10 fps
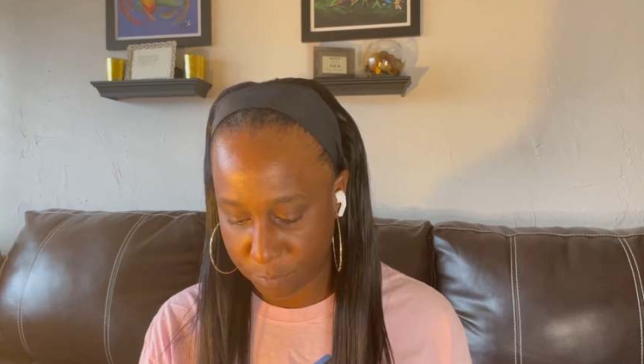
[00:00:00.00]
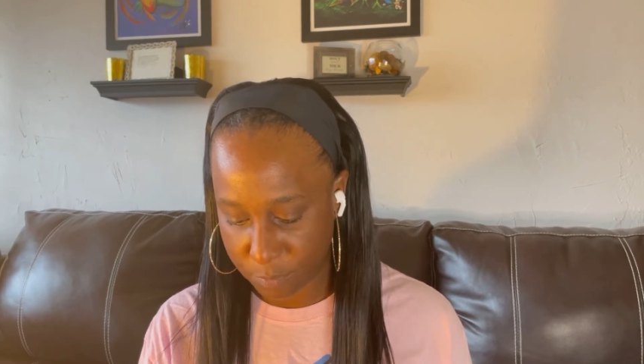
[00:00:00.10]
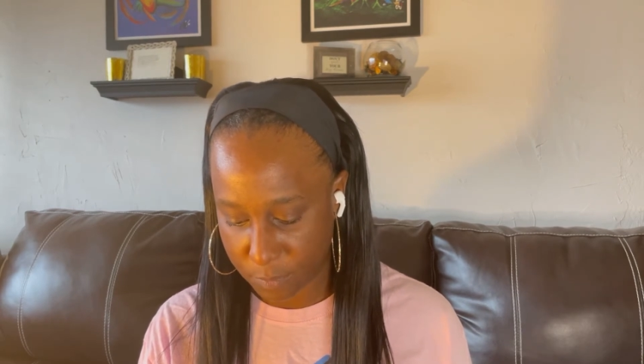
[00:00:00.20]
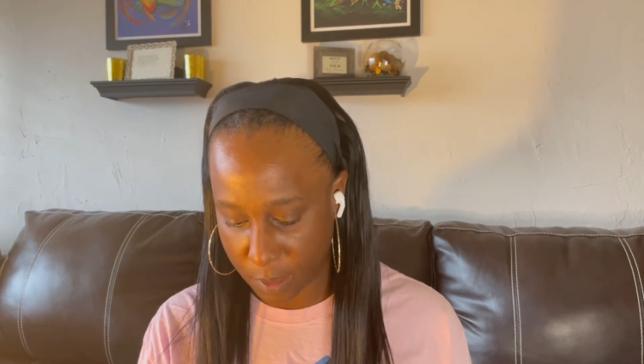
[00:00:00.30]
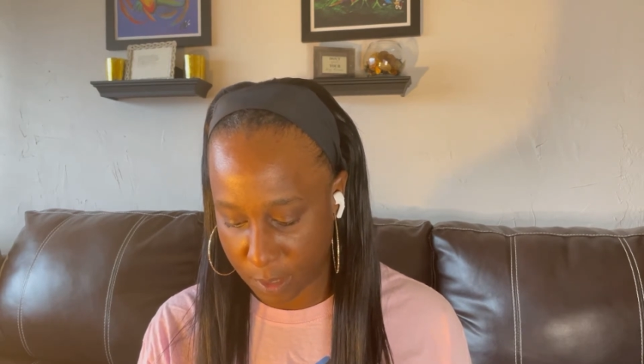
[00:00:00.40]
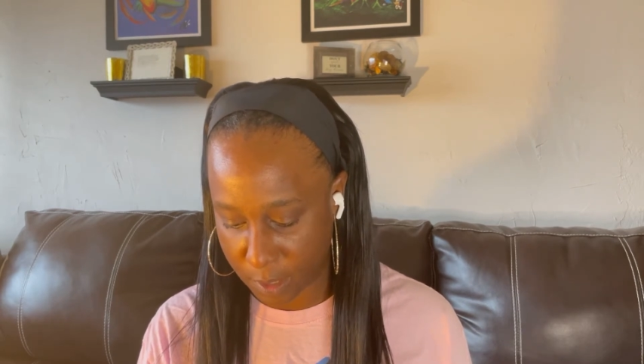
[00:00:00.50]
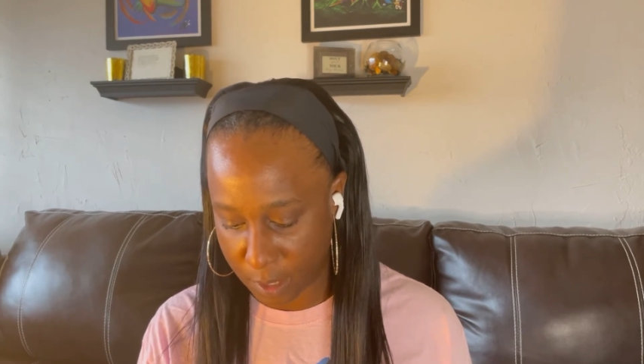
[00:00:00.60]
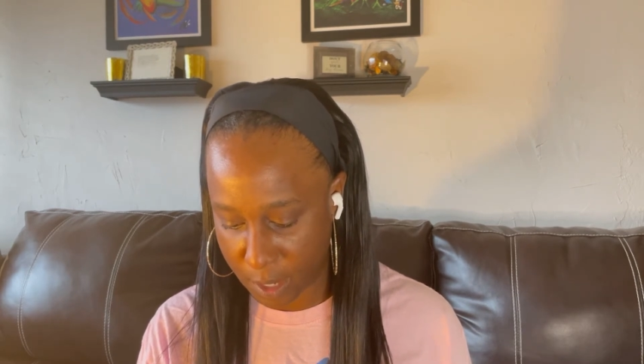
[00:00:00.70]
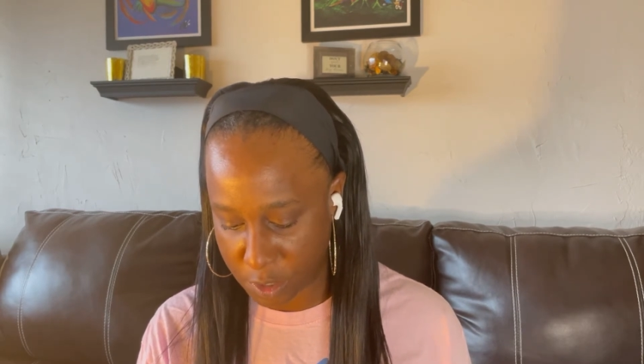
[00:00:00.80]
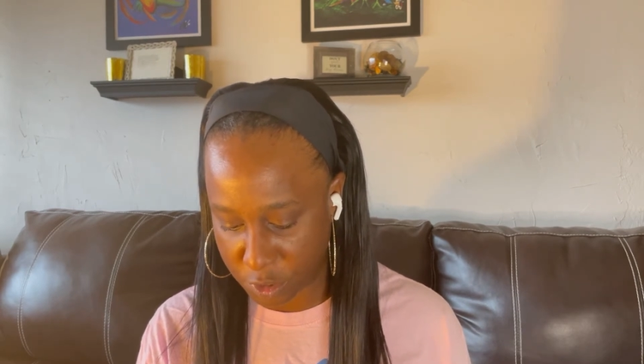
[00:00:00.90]

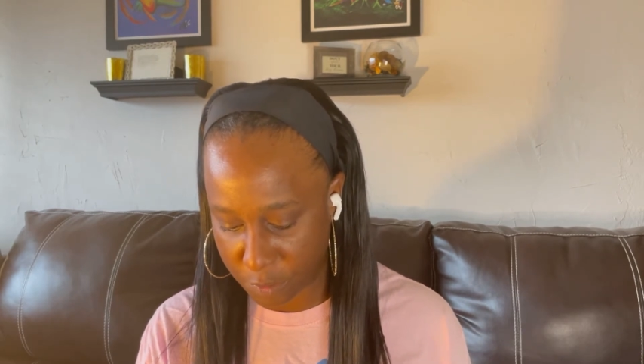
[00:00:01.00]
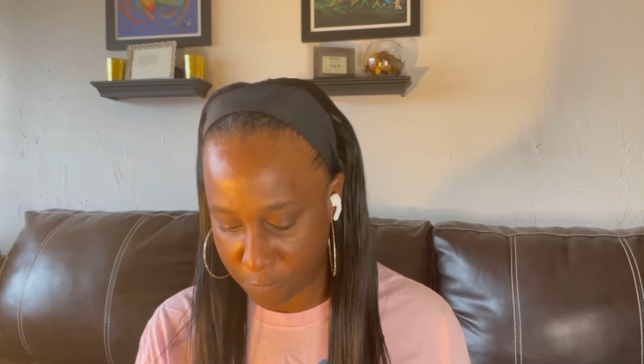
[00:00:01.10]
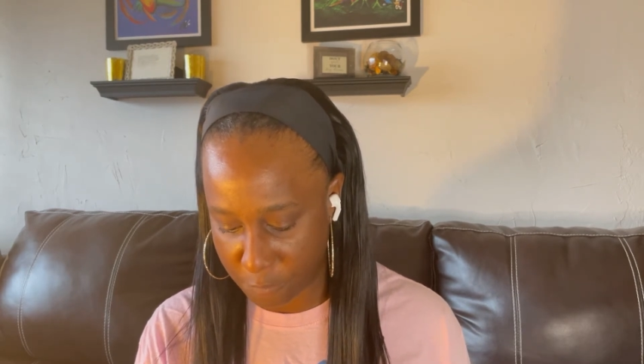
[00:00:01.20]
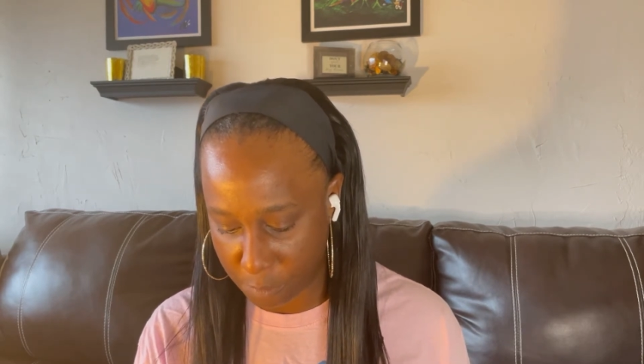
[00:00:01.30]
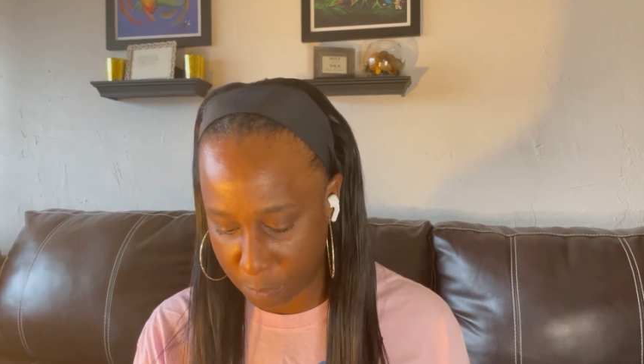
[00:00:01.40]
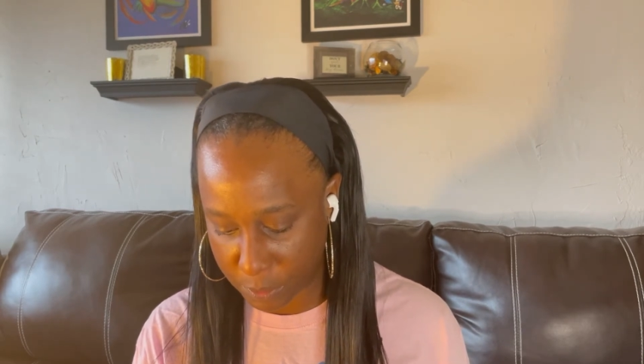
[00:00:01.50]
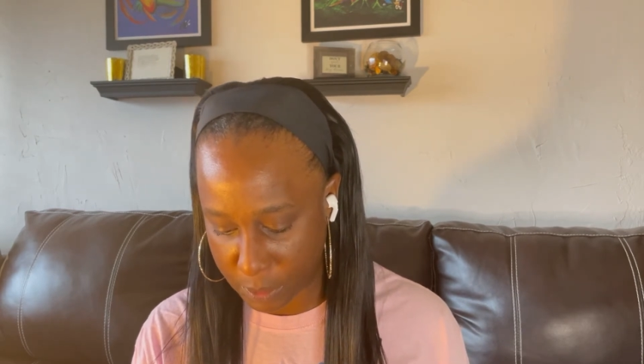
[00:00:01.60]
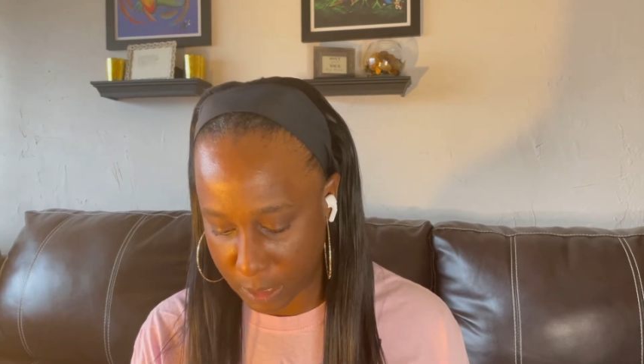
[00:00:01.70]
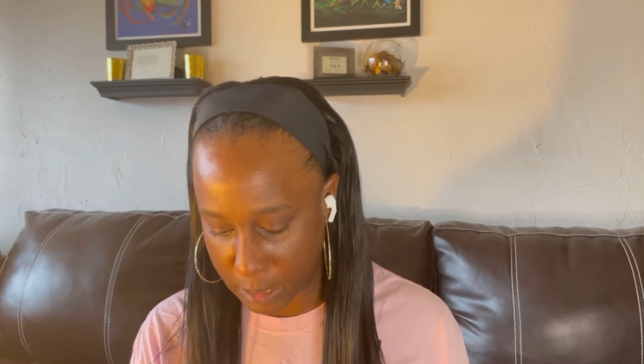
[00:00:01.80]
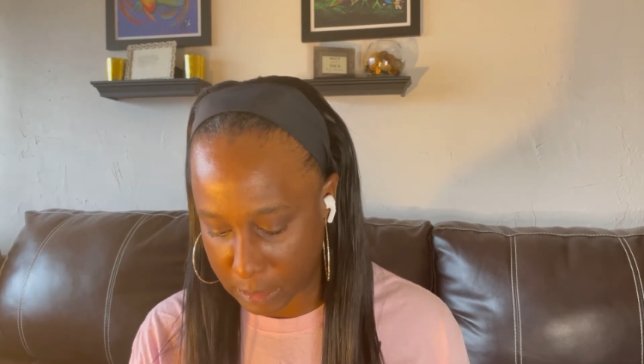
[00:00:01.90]

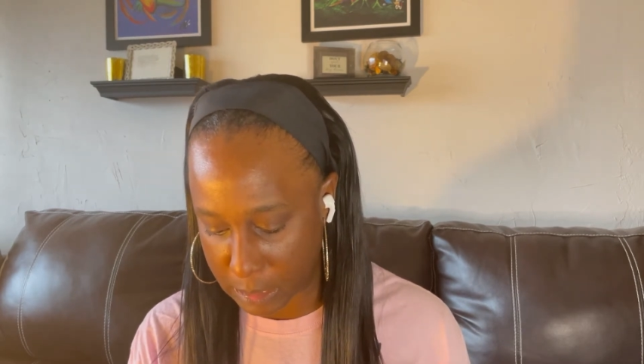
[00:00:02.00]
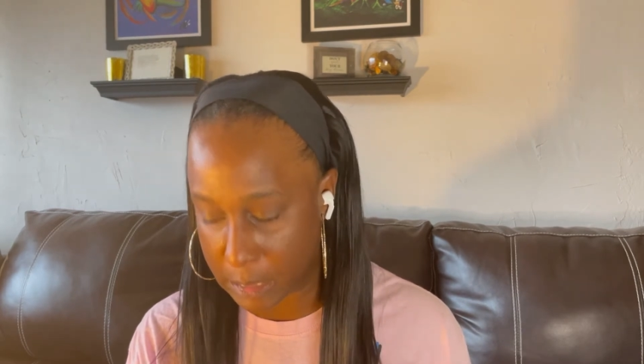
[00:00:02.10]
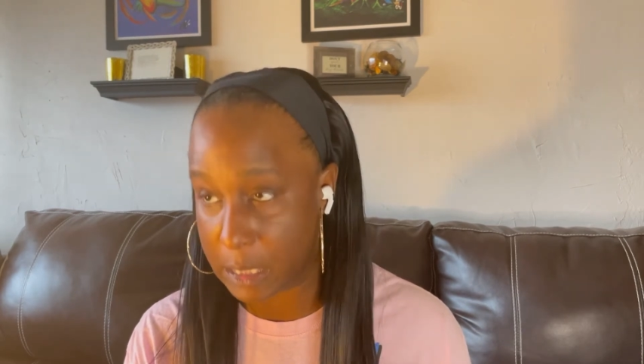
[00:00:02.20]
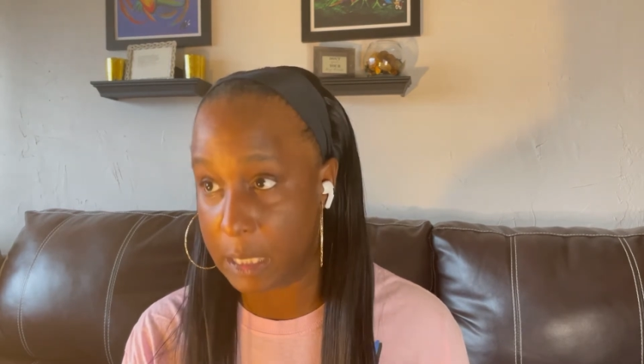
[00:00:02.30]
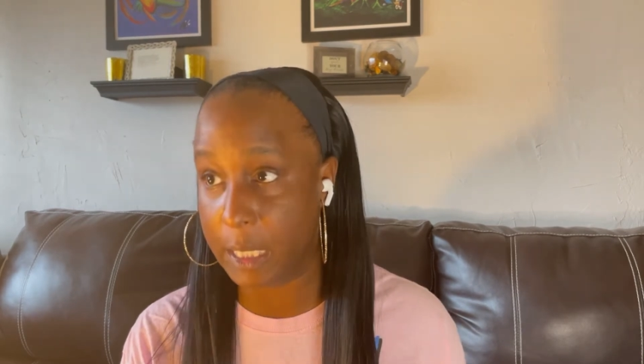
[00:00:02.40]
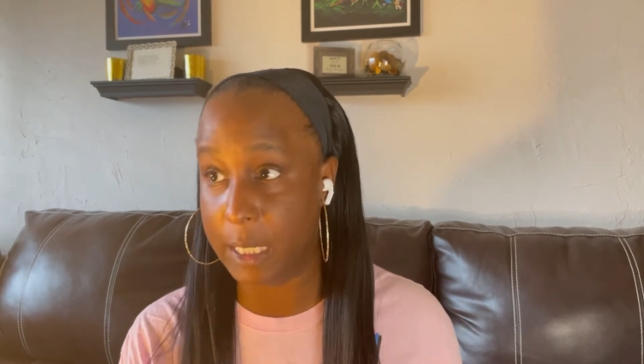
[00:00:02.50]
150% density.